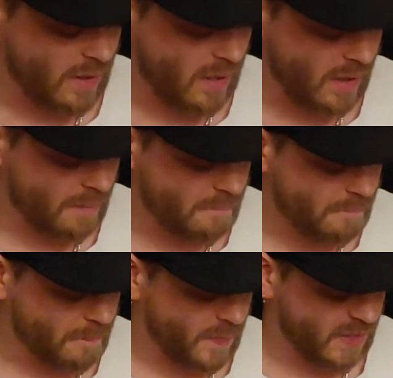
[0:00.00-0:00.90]

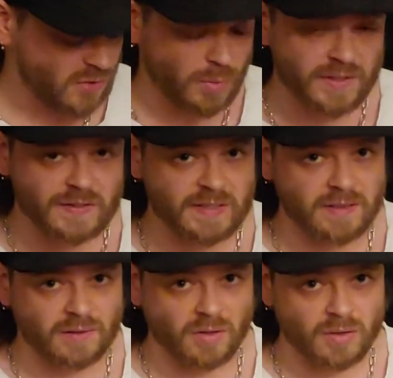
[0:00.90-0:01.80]
the
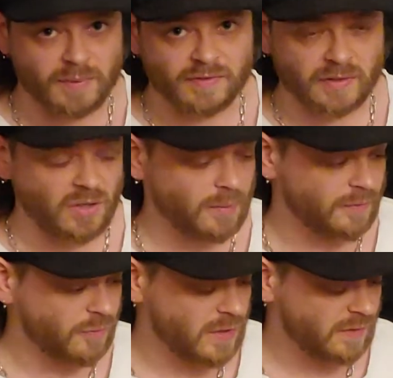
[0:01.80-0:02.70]
USD carbons and carbon
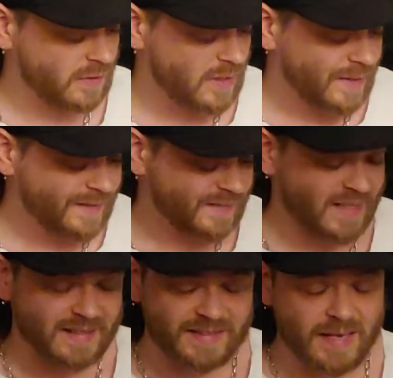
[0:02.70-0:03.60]
freeze,
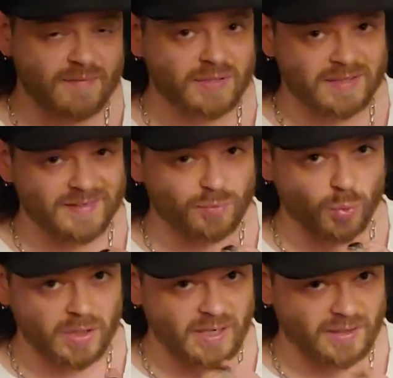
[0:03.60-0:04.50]
size 7 is
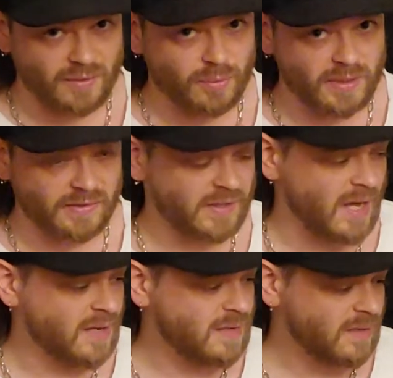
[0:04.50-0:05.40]
what I always get.